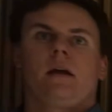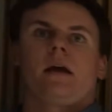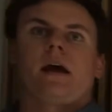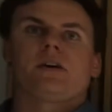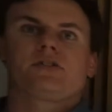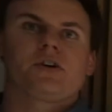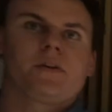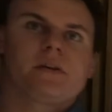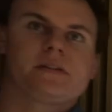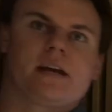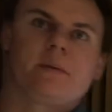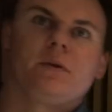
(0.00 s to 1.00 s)
As shown in the
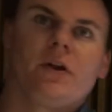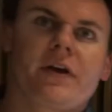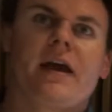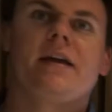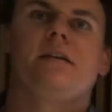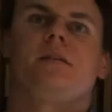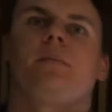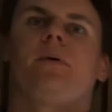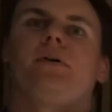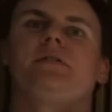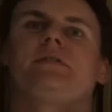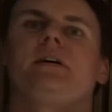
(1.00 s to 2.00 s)
table located in the
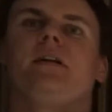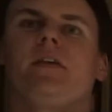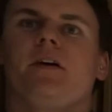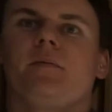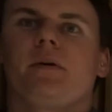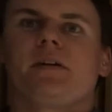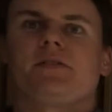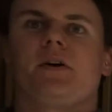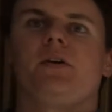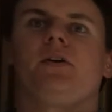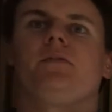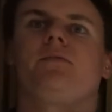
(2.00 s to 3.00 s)
poster, there have been a
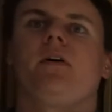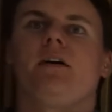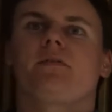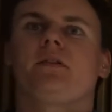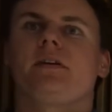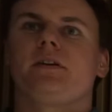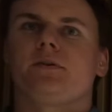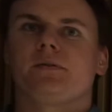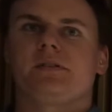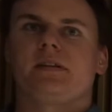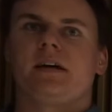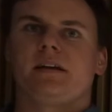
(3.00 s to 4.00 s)
total of 5 clinical
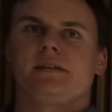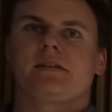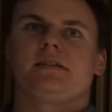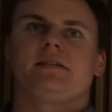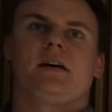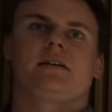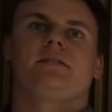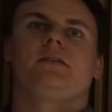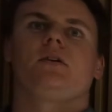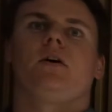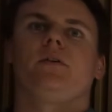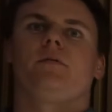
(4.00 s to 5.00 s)
studies conducted
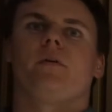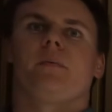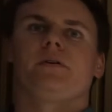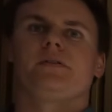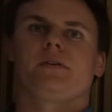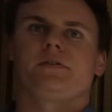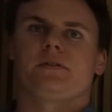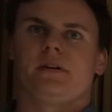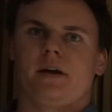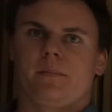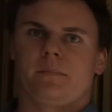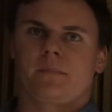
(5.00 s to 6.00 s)
on
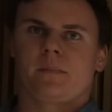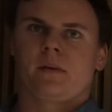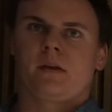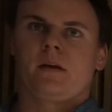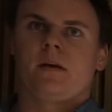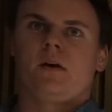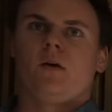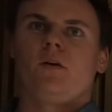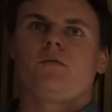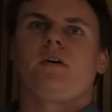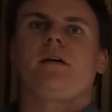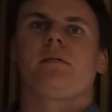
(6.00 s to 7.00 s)
romosozumab. All
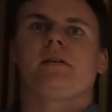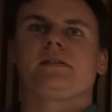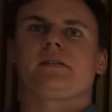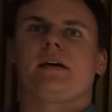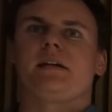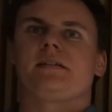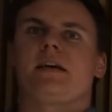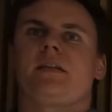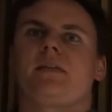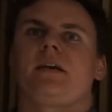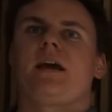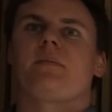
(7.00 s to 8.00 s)
5 of these studies had
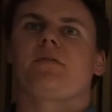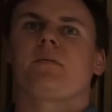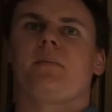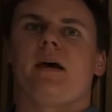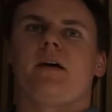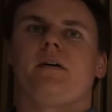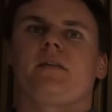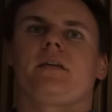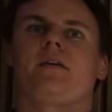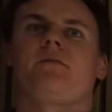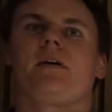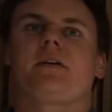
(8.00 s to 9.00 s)
the aim of comparing the
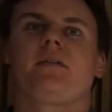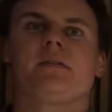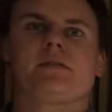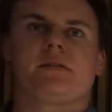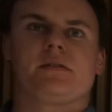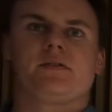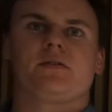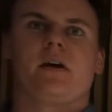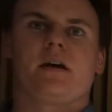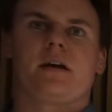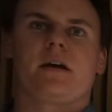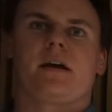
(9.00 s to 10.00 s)
effectiveness of this
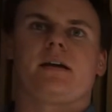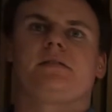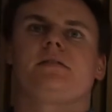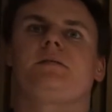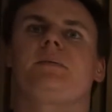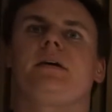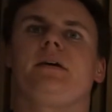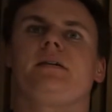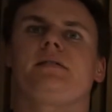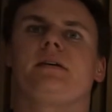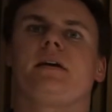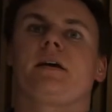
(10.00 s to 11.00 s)
drug against its
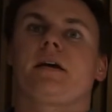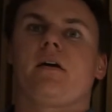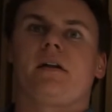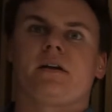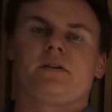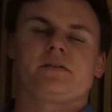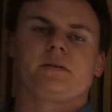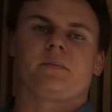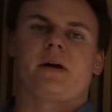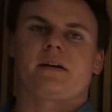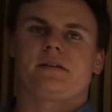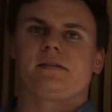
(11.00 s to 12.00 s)
peers currently used in
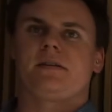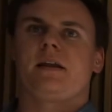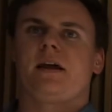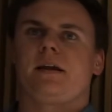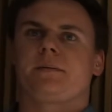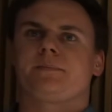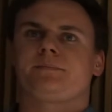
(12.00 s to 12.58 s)
practice today.